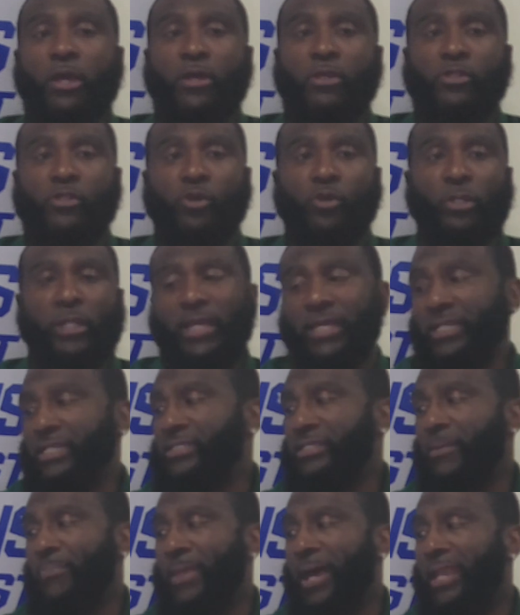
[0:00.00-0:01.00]
So ladies,
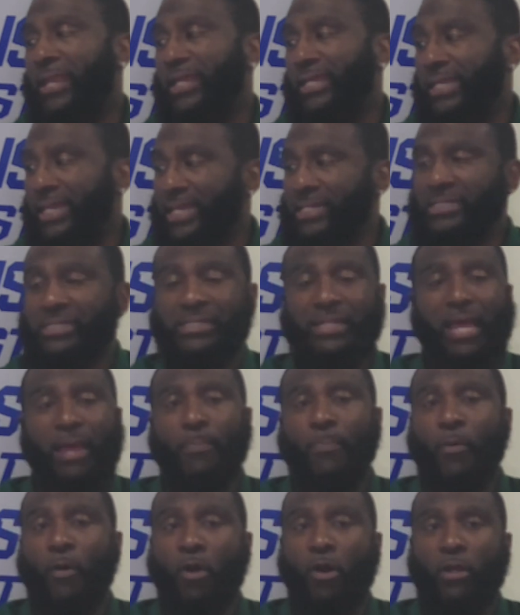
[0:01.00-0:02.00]
I'm not against
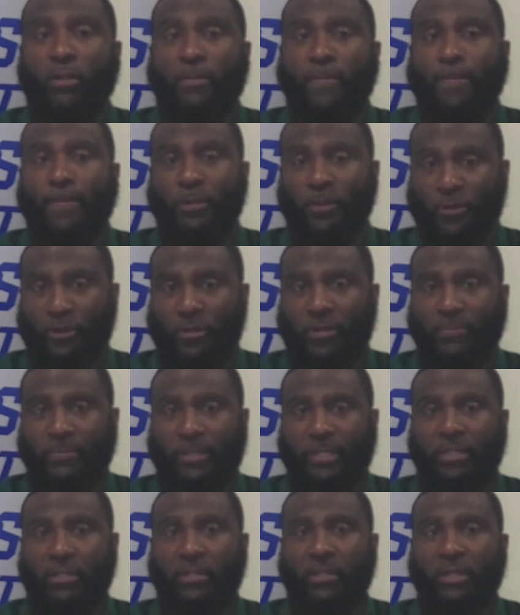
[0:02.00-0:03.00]
that part. You know what I
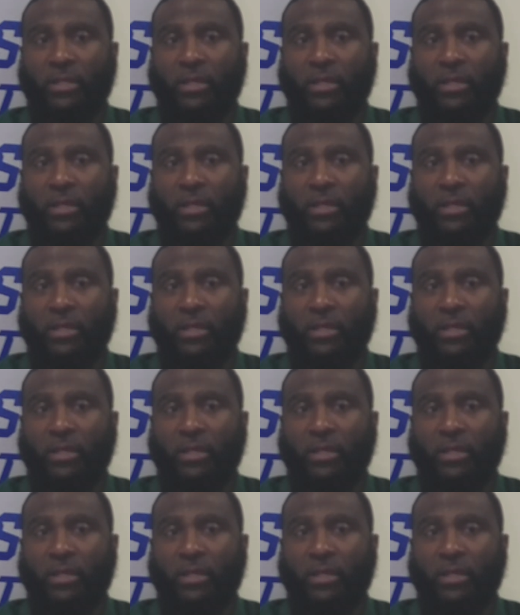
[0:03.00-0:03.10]
mean?